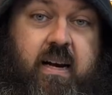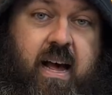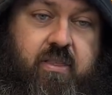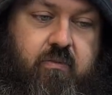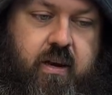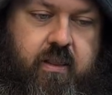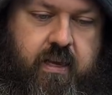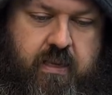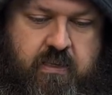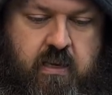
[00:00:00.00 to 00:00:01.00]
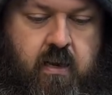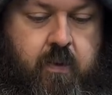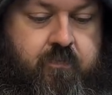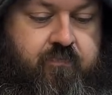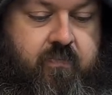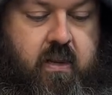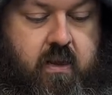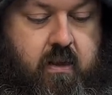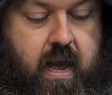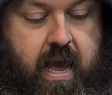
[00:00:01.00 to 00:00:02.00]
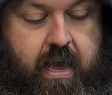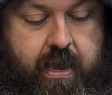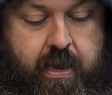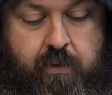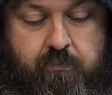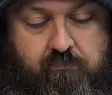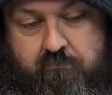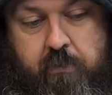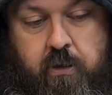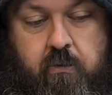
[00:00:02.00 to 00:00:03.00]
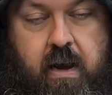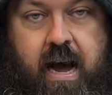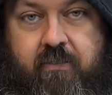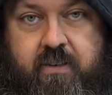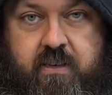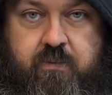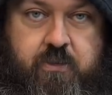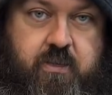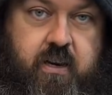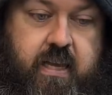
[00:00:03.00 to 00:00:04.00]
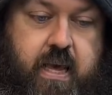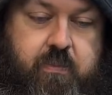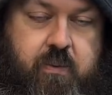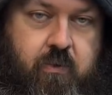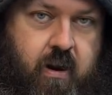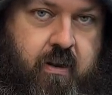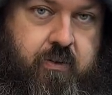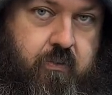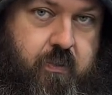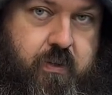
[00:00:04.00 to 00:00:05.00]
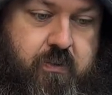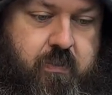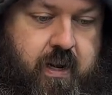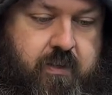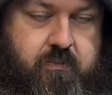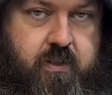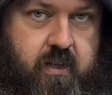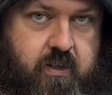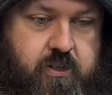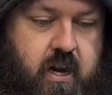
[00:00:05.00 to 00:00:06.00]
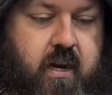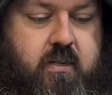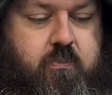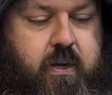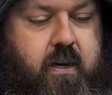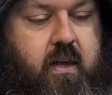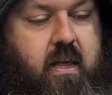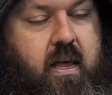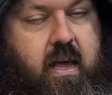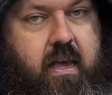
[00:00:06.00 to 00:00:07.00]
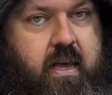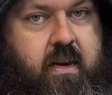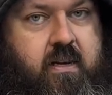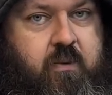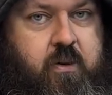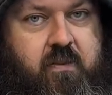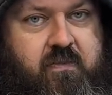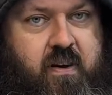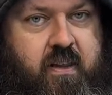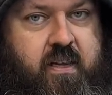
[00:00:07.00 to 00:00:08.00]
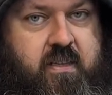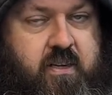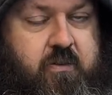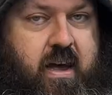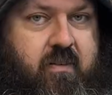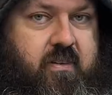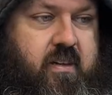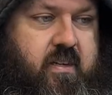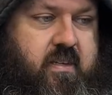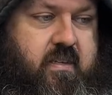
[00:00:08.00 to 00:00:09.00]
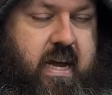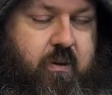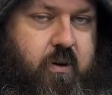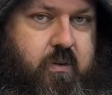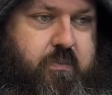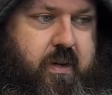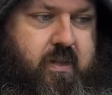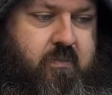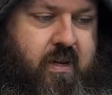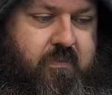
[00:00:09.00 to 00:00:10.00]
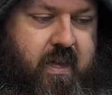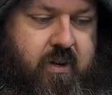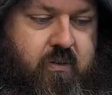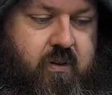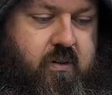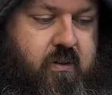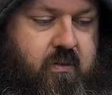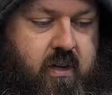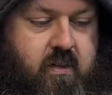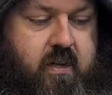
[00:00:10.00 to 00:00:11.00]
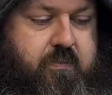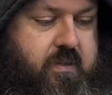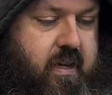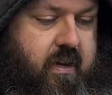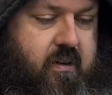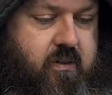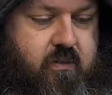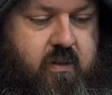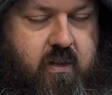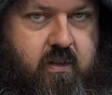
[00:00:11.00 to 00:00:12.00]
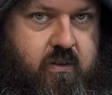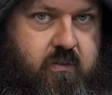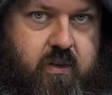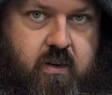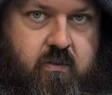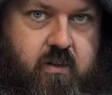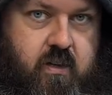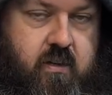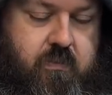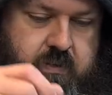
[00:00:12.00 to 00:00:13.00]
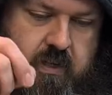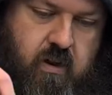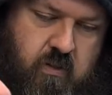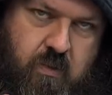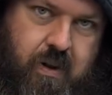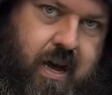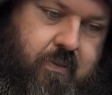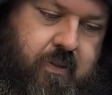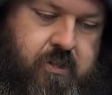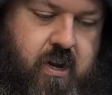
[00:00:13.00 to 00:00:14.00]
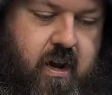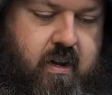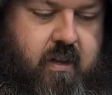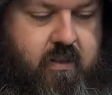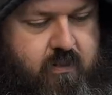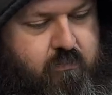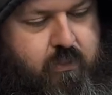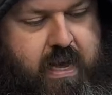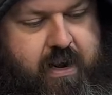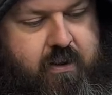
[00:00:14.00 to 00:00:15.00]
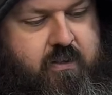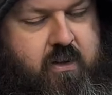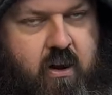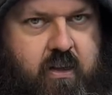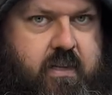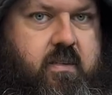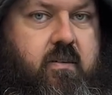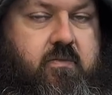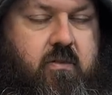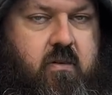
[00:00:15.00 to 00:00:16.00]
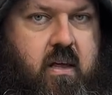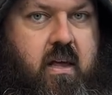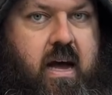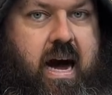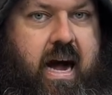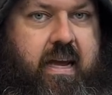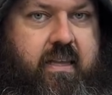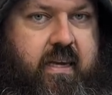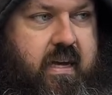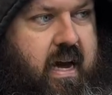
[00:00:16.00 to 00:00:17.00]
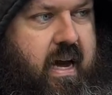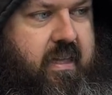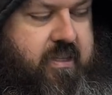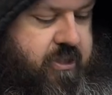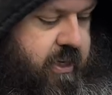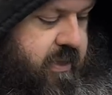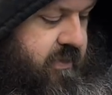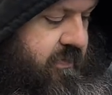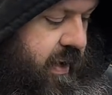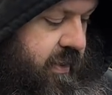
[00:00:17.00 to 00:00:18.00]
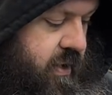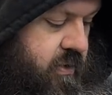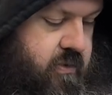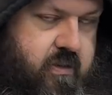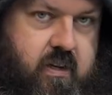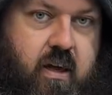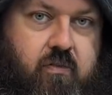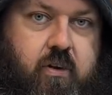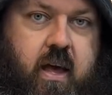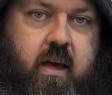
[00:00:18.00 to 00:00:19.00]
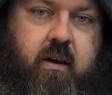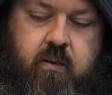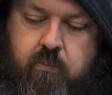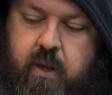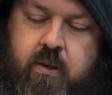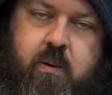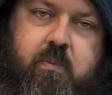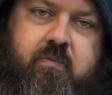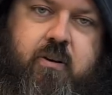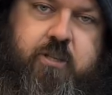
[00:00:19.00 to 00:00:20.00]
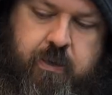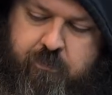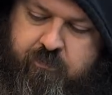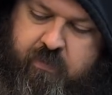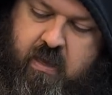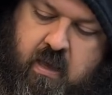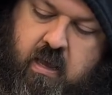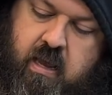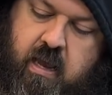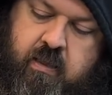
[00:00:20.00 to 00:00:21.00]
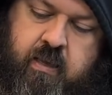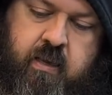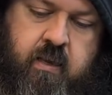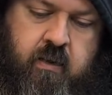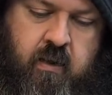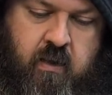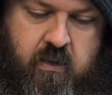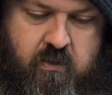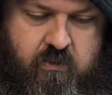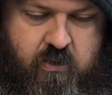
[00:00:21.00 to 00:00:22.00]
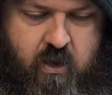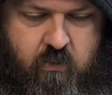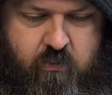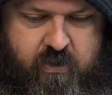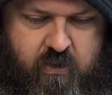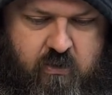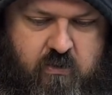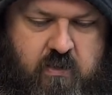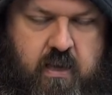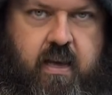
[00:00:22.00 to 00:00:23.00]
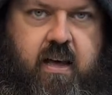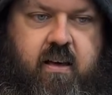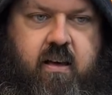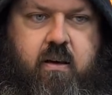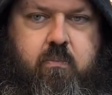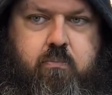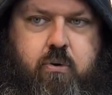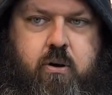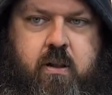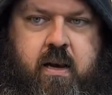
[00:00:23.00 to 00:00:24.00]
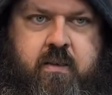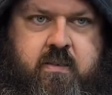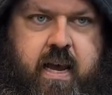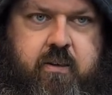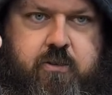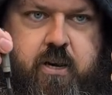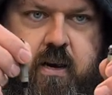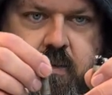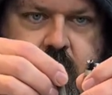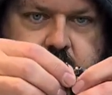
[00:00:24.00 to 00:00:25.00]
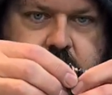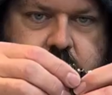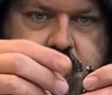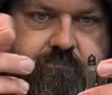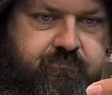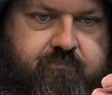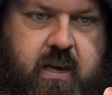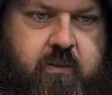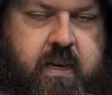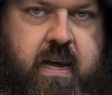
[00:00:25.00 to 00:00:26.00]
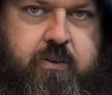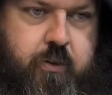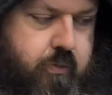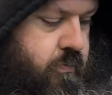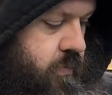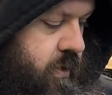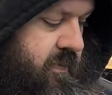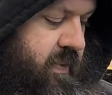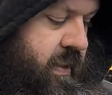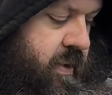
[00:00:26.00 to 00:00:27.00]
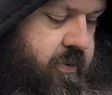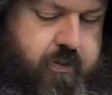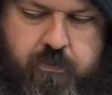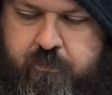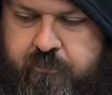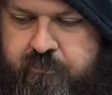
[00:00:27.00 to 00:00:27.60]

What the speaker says: I got 3 of these. Obviously I'm just going to keep them around to rebuild my Deluxe shocks, but anytime you can find these and you have Deluxes, I would always pick them up. They do include the clips, they include the little, the clips that go in the bottom of the shock, the bladders, all that stuff. So highly, highly suggest finding those if you can and picking them up if they're cheap. And then to go with those, the Proline Scalar shocks. I only got 2. Couldn't find the other 2.